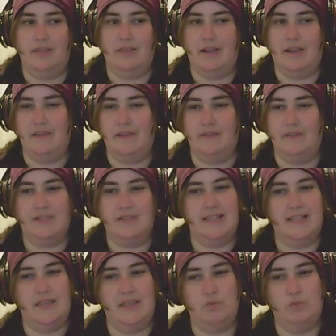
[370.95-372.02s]
kind of the
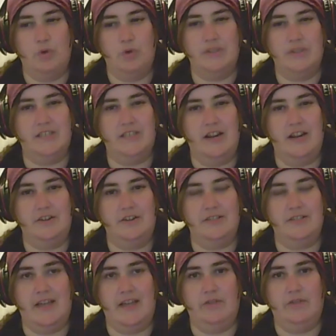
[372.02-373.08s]
slightly roguish
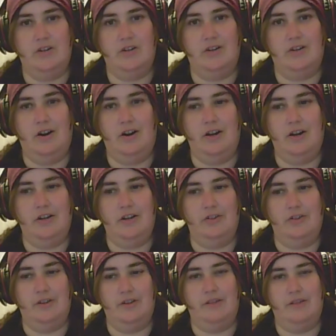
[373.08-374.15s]
characters that have a good heart, you
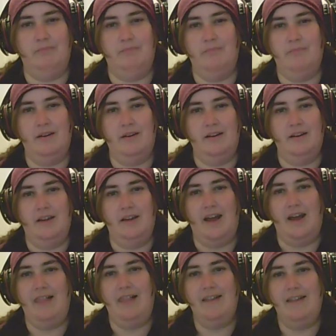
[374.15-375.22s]
know, like,
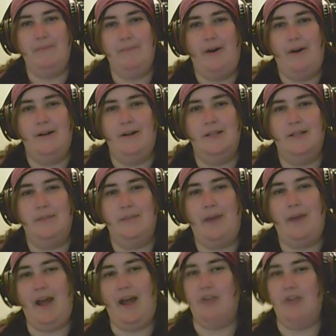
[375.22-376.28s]
I like
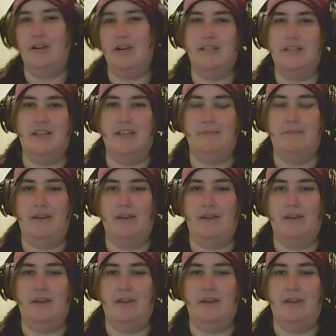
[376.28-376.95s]
piratey type